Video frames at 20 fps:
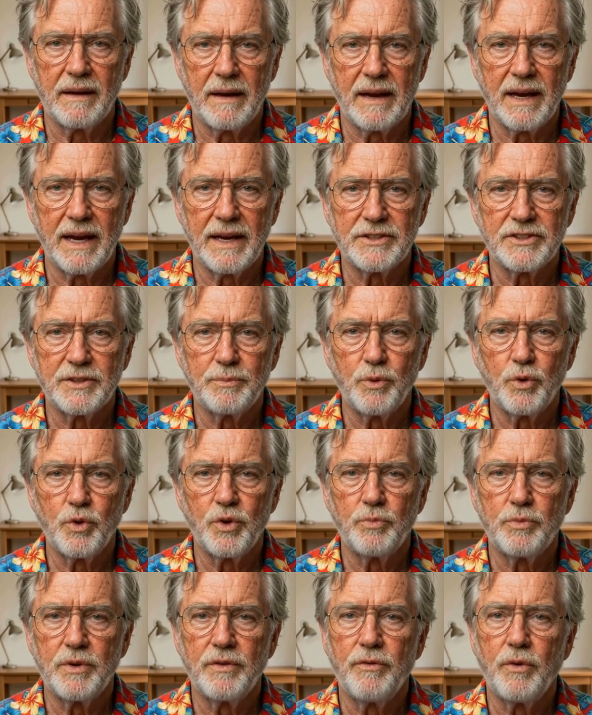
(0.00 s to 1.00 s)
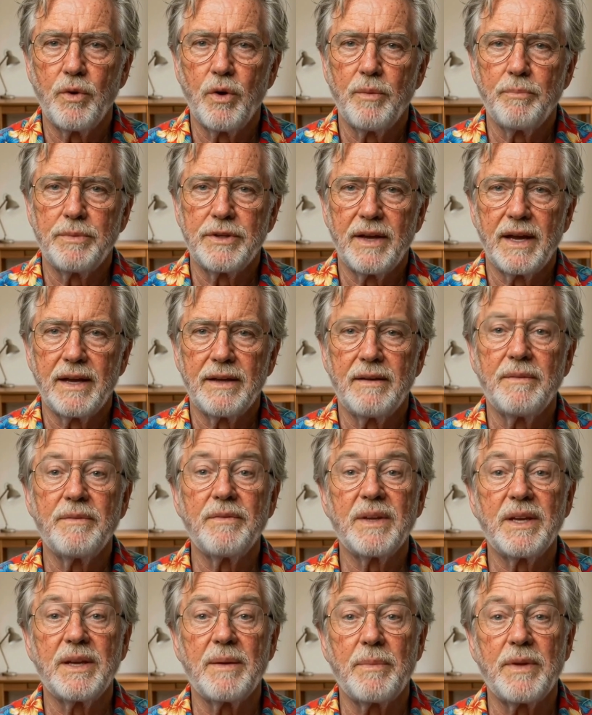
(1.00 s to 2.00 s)
and support reforms like the
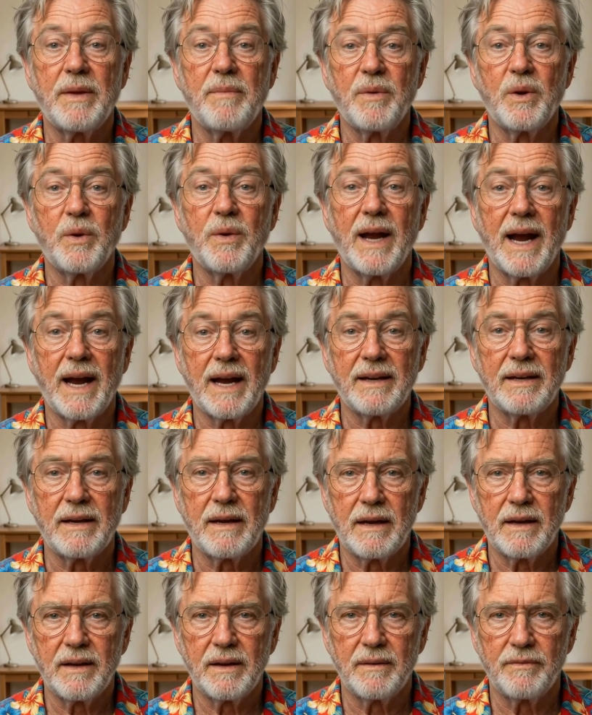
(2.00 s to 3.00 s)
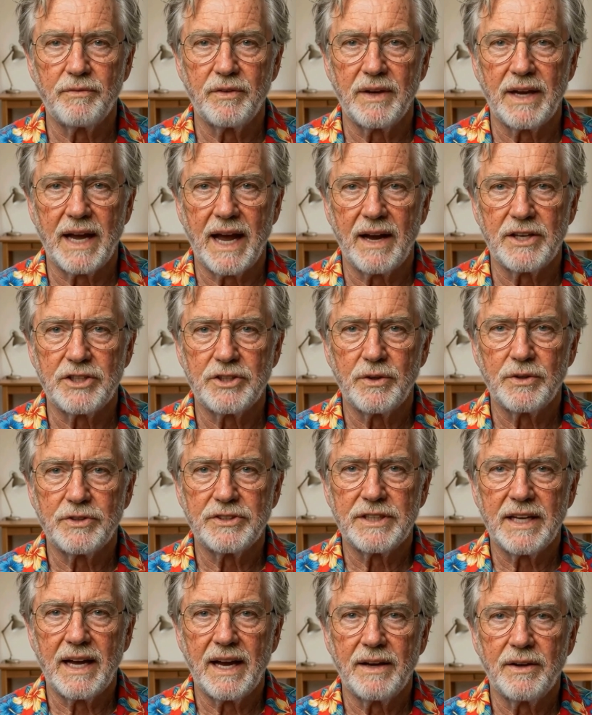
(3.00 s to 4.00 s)
Freedom to Vote Act for national
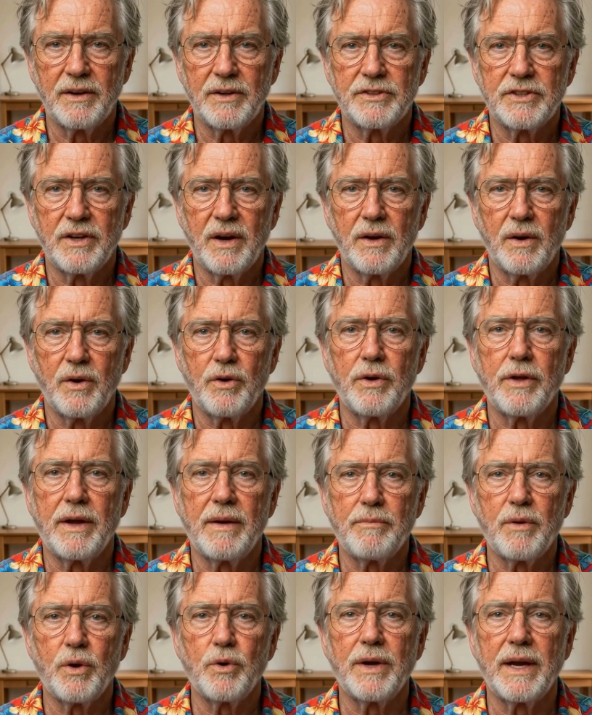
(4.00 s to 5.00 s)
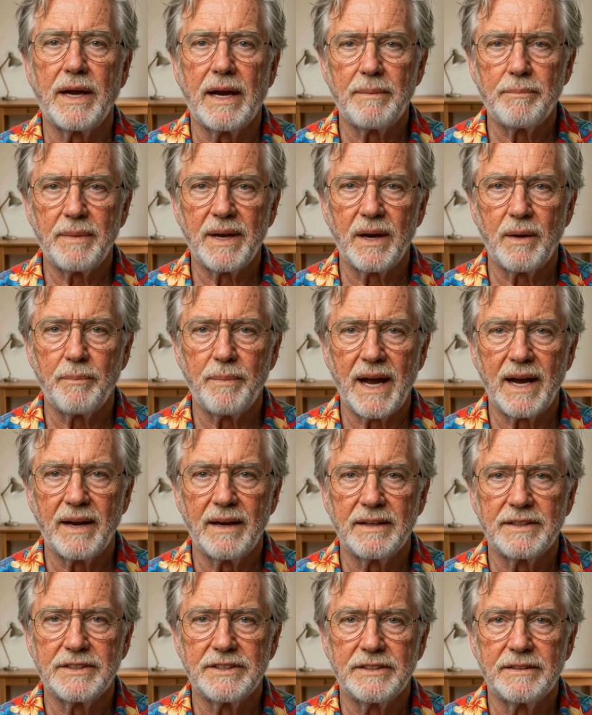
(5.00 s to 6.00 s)
standards on early voting and mail
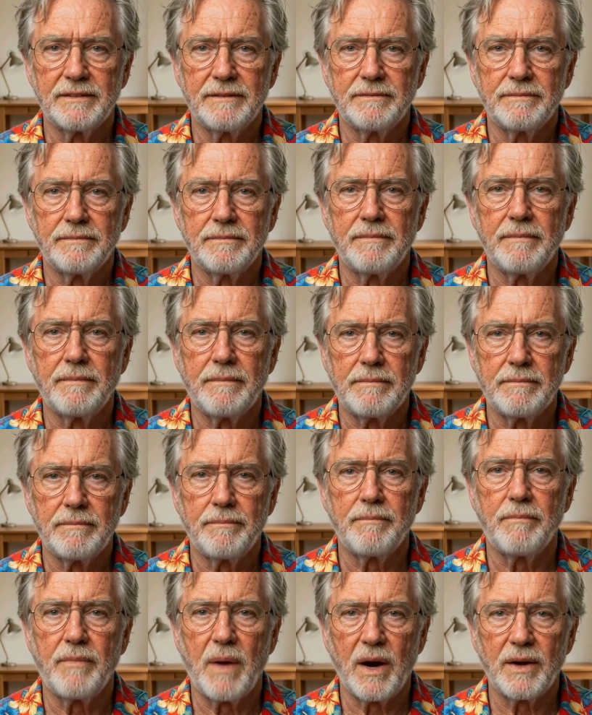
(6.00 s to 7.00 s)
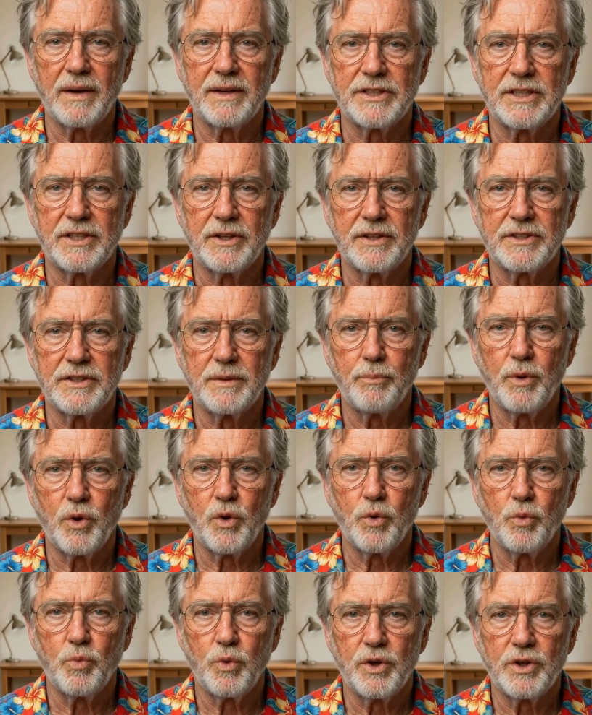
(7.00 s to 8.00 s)
ballots. Volunteer as a
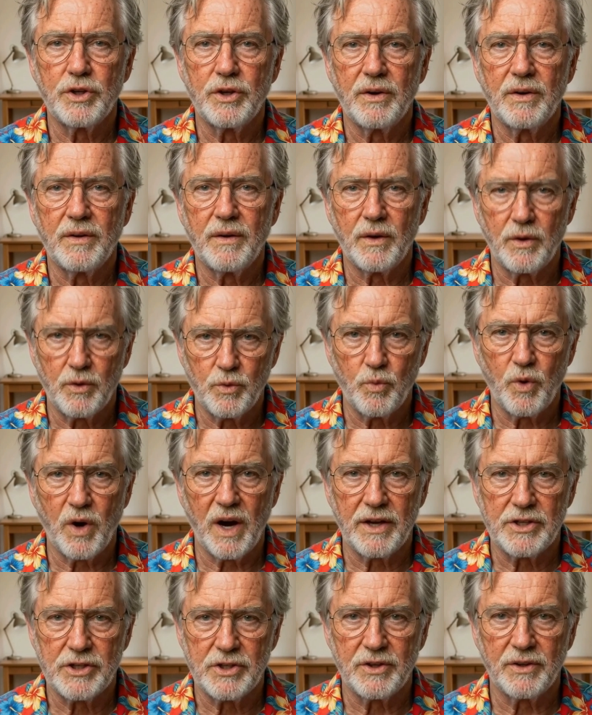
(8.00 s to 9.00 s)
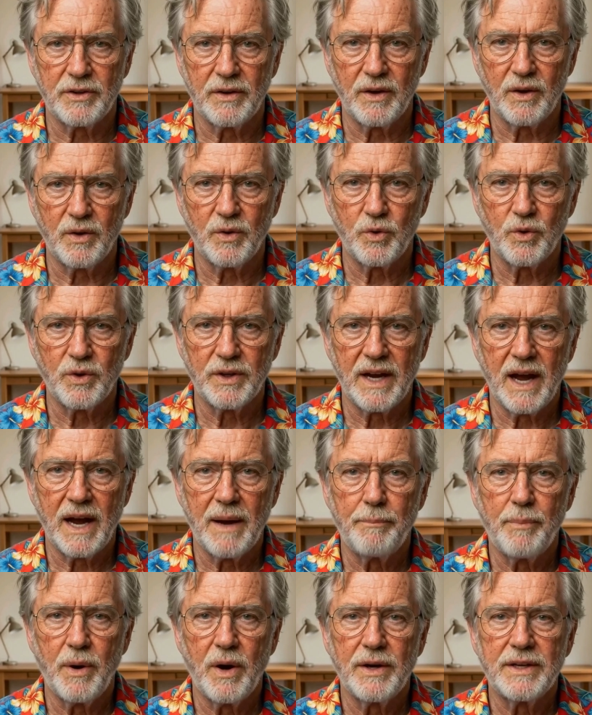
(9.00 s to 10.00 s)
poll worker, watcher, or
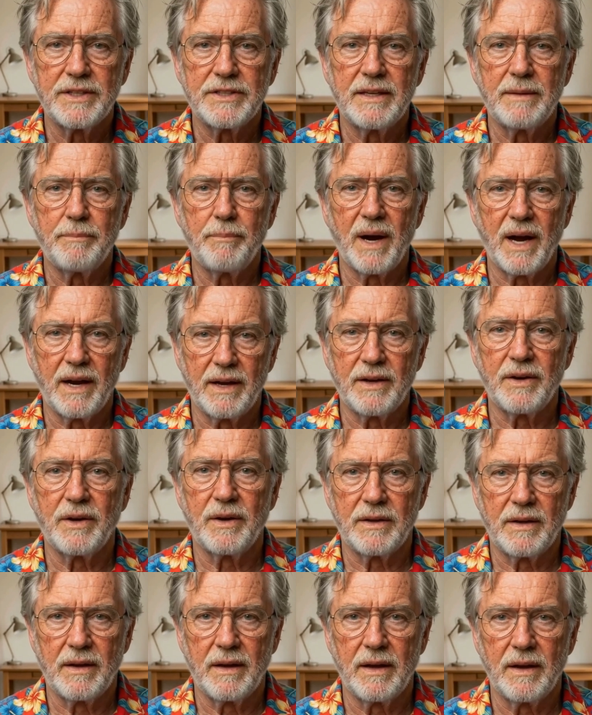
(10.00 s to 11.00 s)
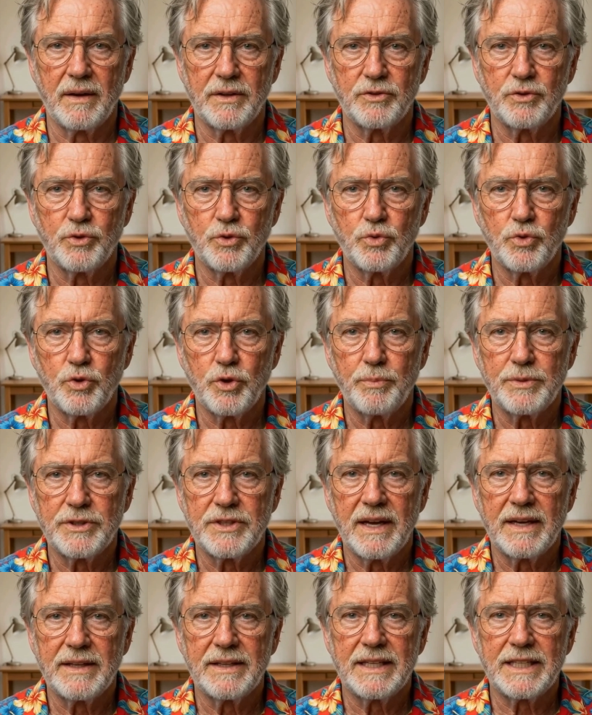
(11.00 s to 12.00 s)
nonpartisan monitor through groups
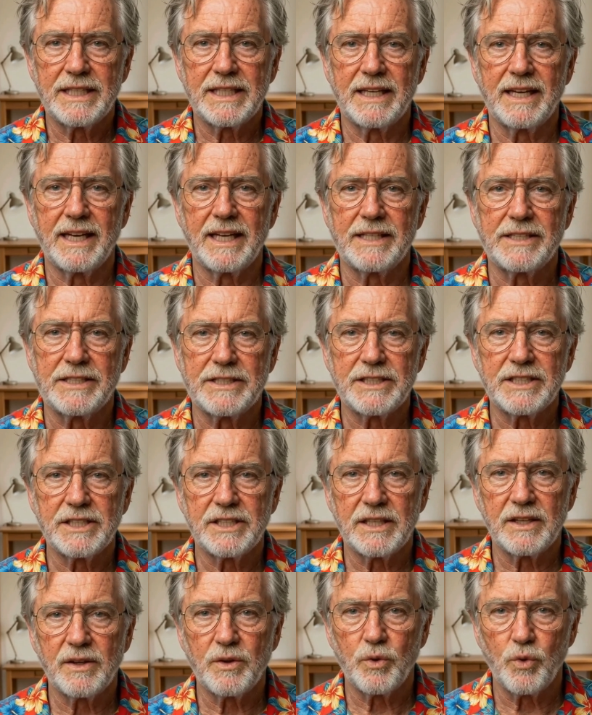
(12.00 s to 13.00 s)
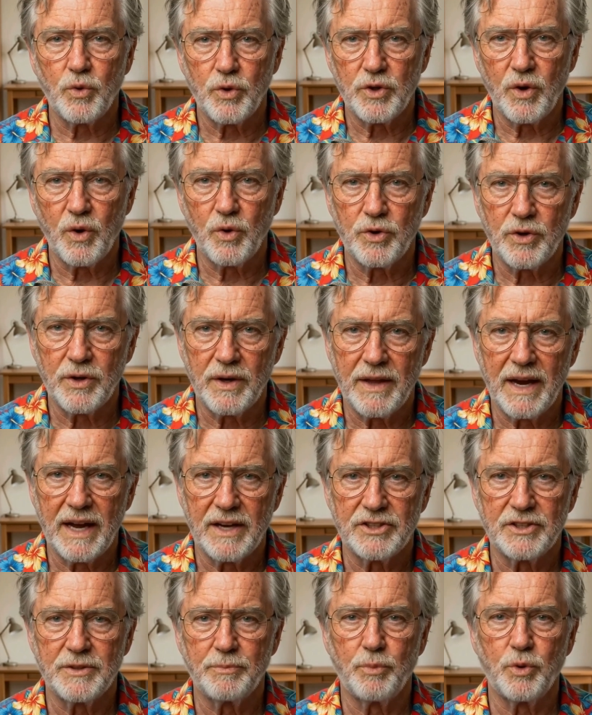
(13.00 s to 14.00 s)
like the EAC or local
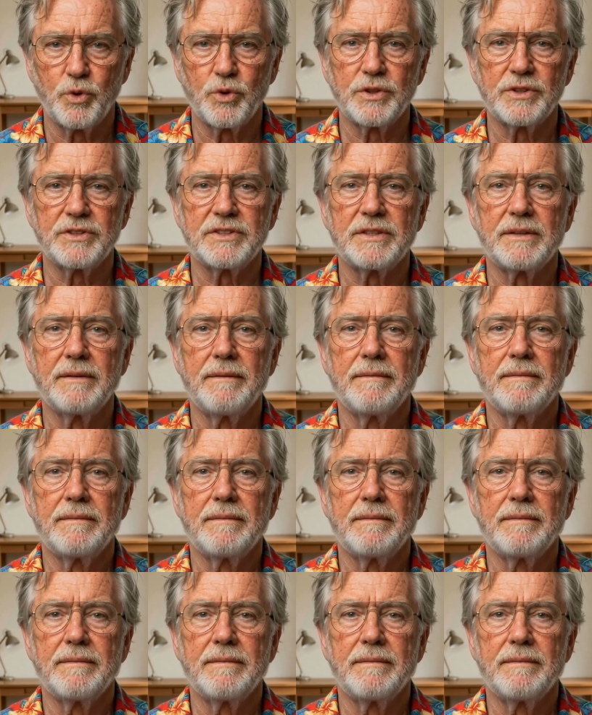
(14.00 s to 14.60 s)
election boards.